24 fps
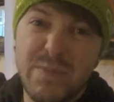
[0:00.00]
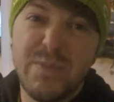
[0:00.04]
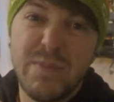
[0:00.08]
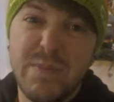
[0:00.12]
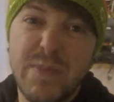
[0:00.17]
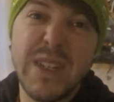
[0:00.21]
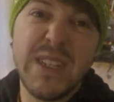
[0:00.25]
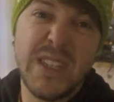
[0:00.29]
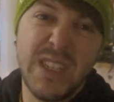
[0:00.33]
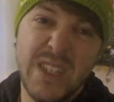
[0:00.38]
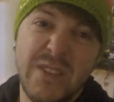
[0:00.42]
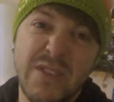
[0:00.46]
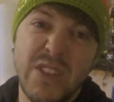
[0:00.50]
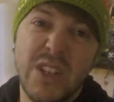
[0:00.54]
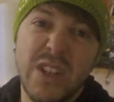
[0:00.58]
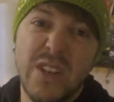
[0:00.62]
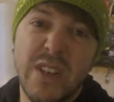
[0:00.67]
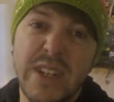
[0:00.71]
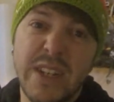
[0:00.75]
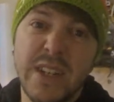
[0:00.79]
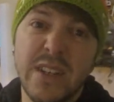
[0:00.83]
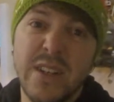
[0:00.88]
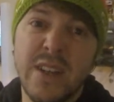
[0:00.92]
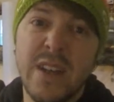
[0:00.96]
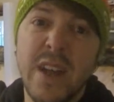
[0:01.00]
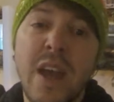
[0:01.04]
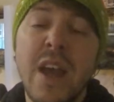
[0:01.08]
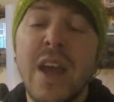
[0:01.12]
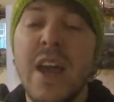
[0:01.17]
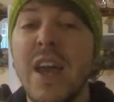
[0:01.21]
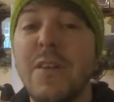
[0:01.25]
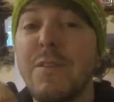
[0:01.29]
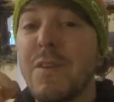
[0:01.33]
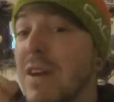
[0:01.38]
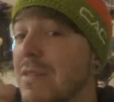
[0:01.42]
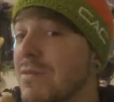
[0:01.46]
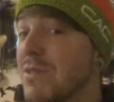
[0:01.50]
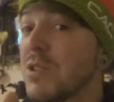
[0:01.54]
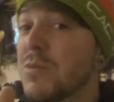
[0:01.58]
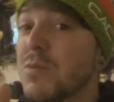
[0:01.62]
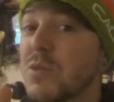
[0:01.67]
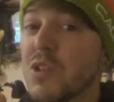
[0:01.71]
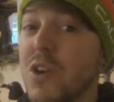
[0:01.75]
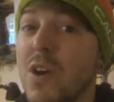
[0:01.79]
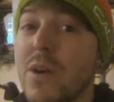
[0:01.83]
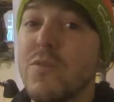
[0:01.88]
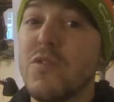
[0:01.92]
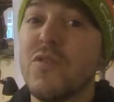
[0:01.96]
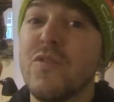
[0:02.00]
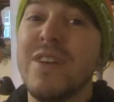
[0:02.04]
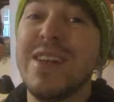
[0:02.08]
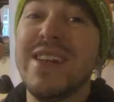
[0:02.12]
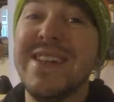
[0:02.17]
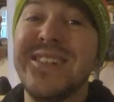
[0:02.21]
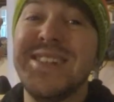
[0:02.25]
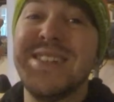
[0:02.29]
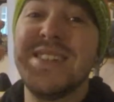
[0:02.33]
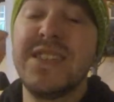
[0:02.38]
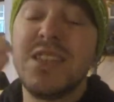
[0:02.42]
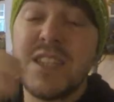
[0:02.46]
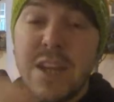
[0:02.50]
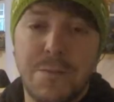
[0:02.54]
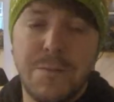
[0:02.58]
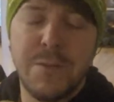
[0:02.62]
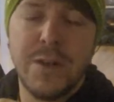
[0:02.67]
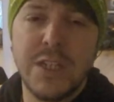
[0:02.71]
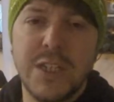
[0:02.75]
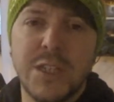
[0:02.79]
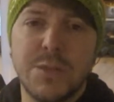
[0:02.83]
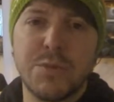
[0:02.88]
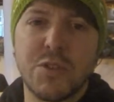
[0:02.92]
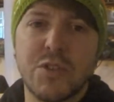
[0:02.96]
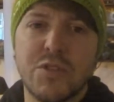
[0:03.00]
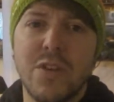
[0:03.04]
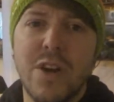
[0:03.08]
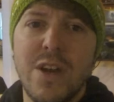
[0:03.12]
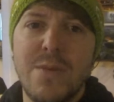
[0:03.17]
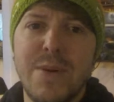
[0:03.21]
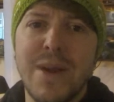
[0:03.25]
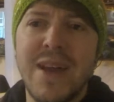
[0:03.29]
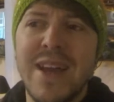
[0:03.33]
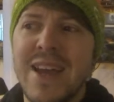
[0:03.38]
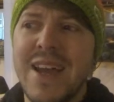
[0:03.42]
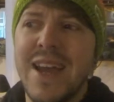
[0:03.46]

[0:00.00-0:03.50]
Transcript: please give it a like. If you haven't subscribed already, definitely subscribe.